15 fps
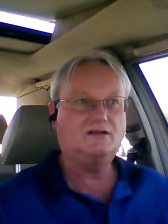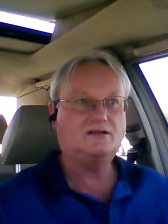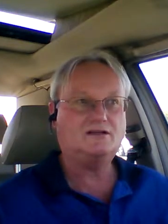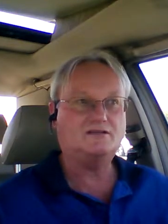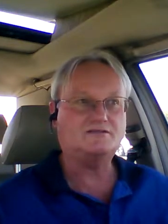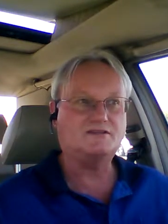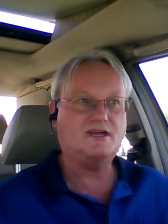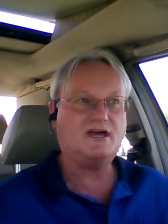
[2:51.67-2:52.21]

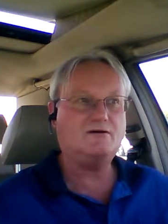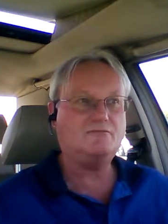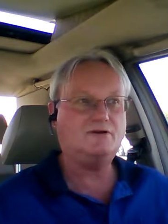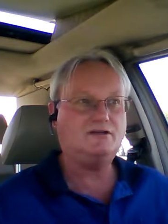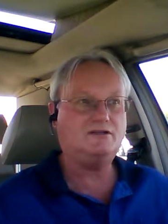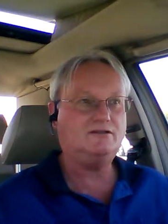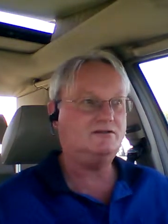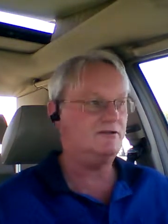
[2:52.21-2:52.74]
because that
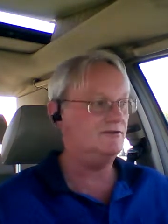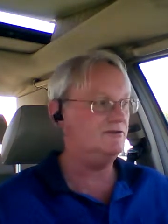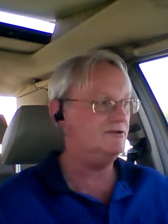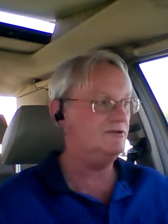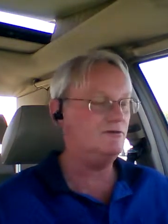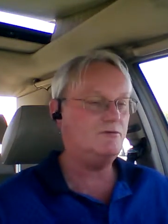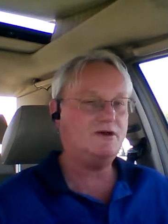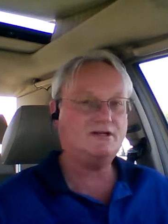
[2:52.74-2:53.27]
way, you
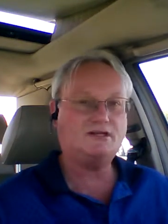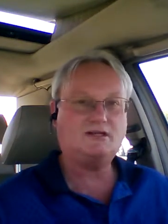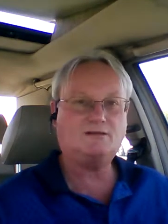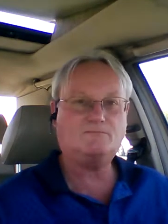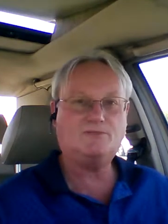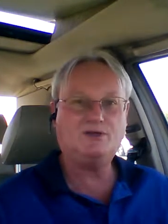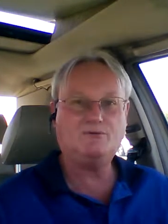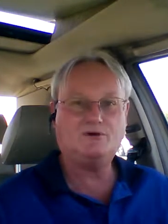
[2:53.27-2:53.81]
don't want to
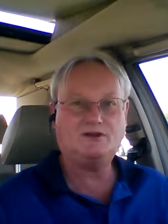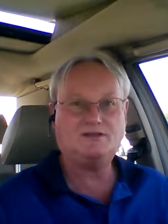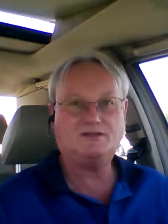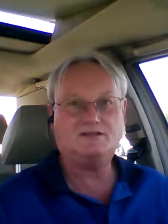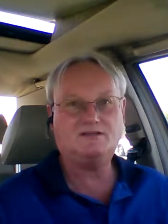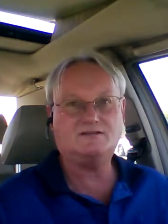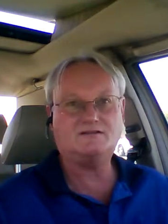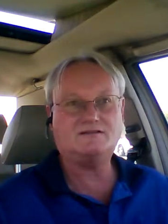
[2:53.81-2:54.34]
be one of
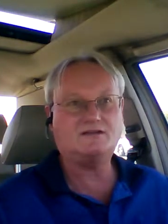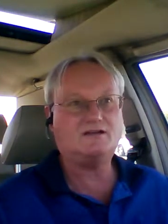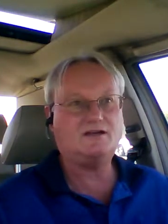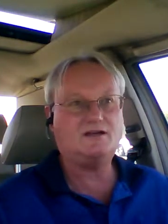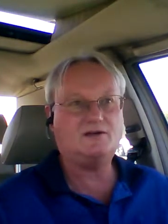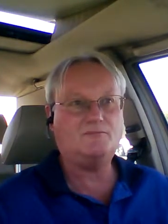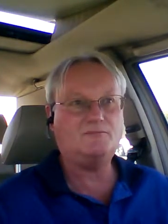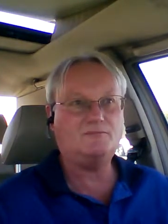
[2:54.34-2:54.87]
these
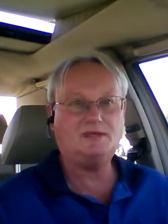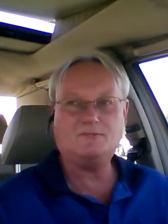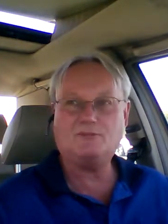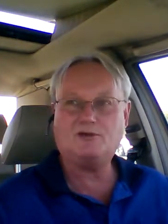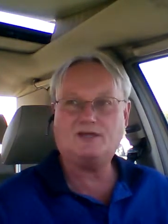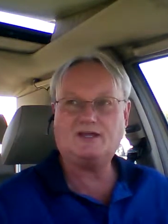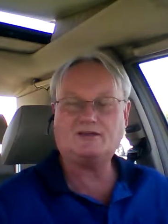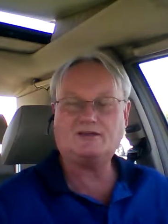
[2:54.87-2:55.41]

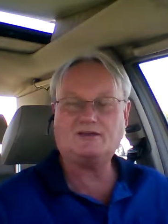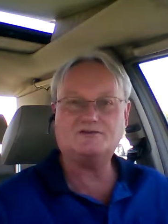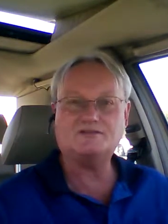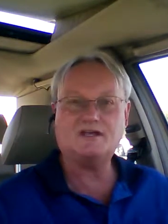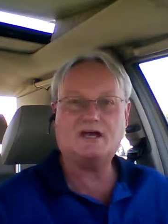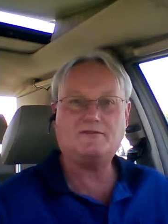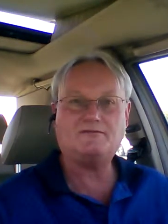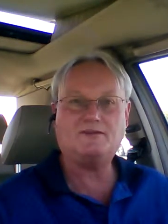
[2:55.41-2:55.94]
people that goes
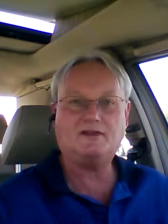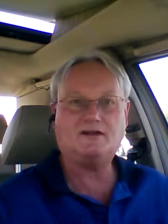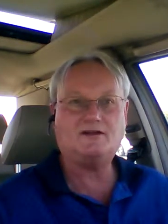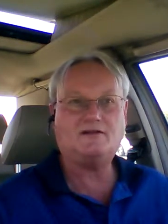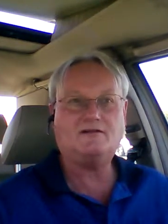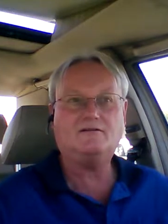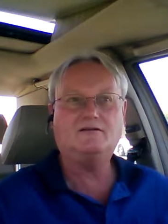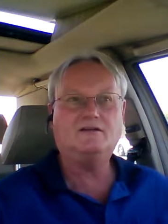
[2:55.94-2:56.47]
out
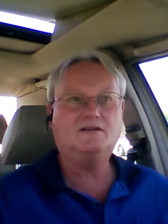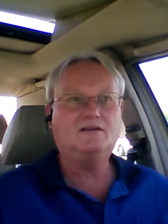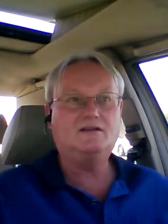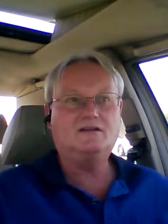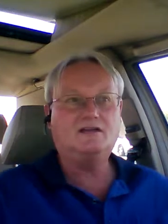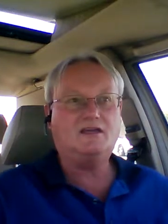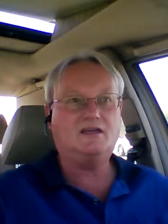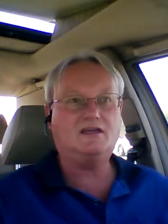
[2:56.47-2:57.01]
there
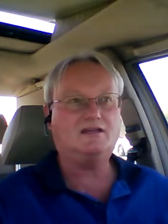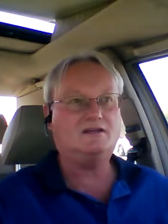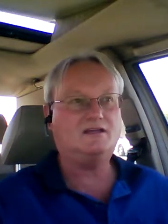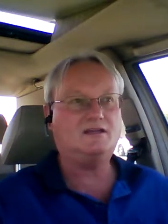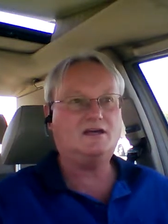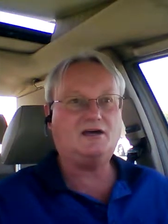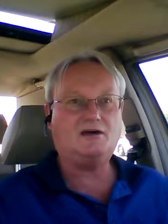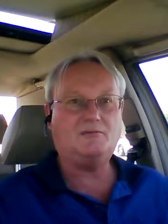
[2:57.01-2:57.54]
and
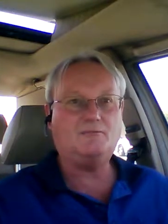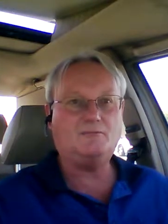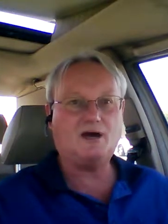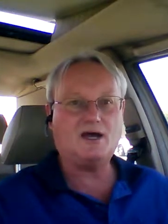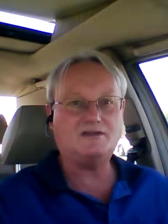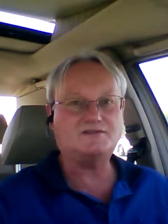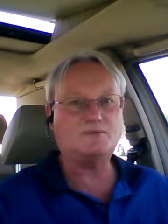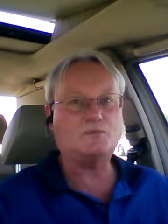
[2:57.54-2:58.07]

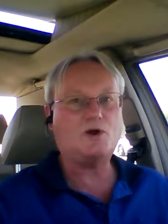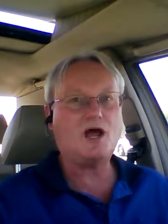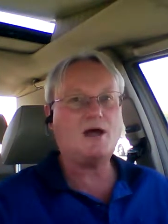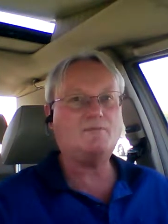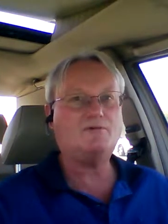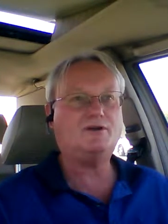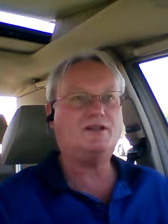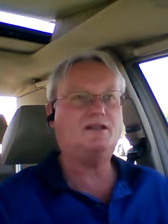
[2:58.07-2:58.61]
buys a
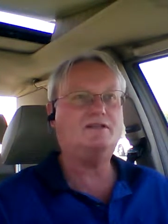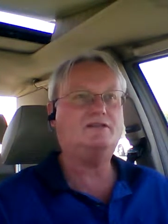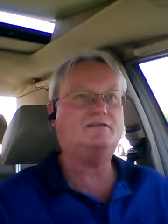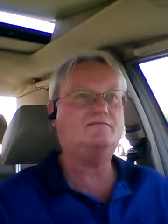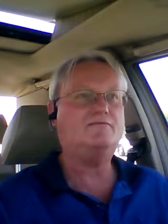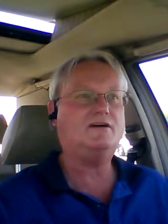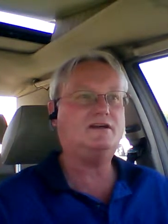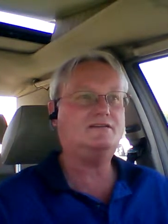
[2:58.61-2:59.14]
property and then
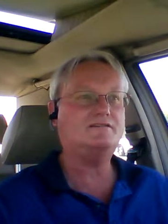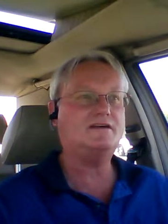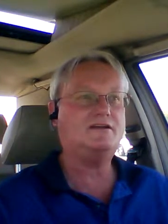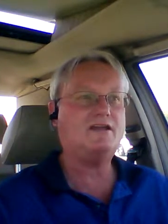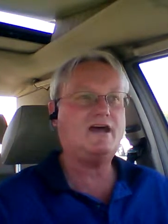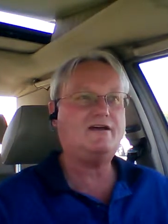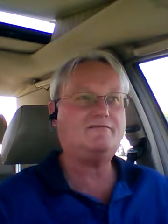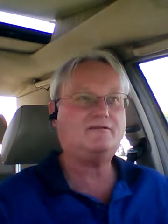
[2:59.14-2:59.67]
finds
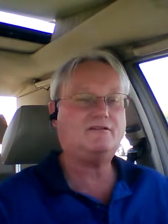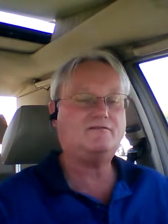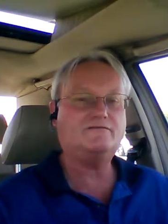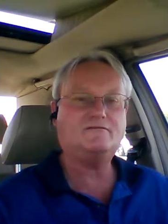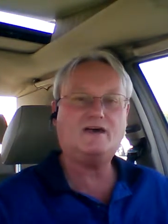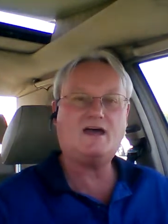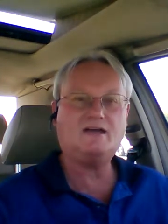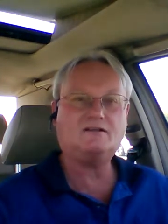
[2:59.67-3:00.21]
out after the
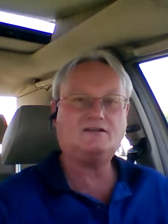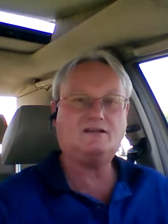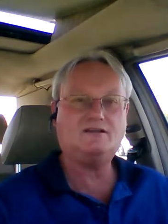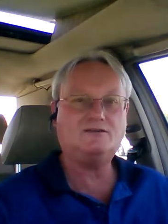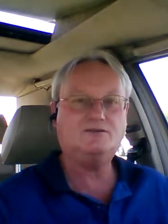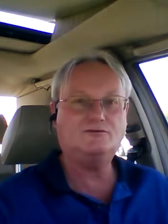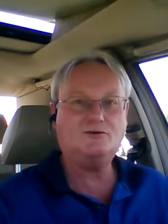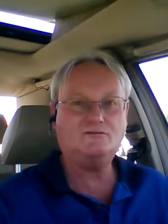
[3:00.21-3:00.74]
fact
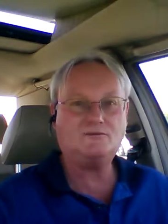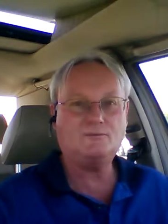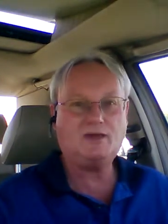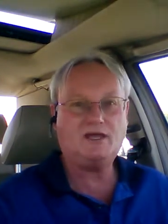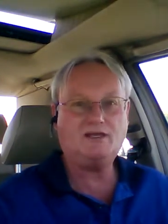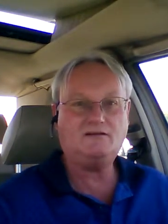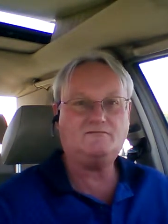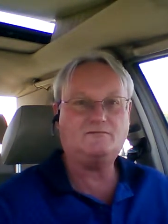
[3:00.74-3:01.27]
that you
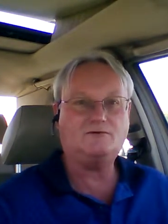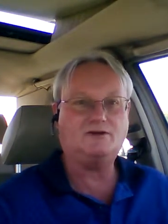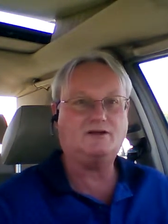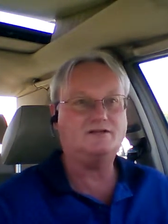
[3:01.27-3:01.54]
overpaid for